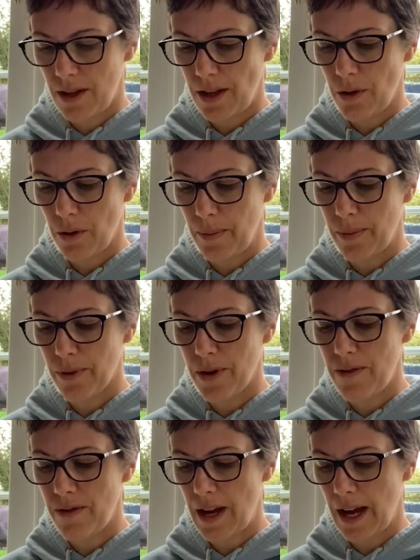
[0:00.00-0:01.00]
You're a
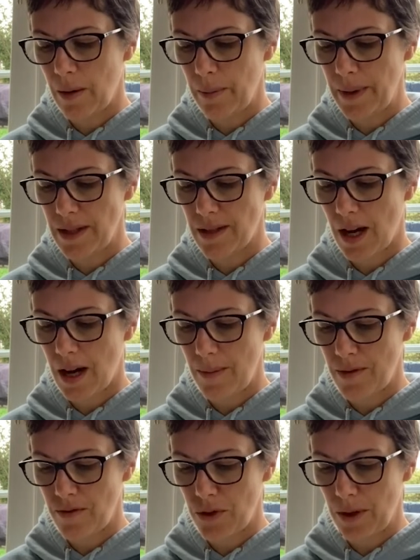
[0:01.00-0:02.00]
proven help in time
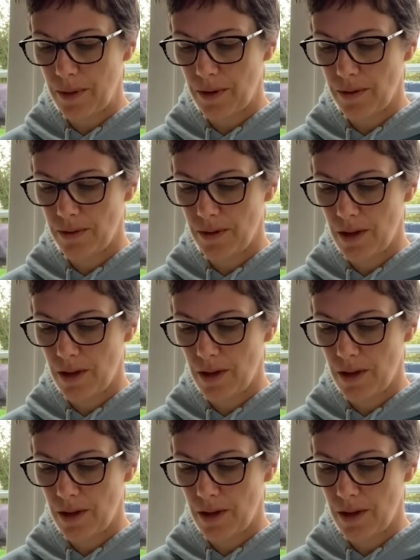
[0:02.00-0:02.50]
of trouble,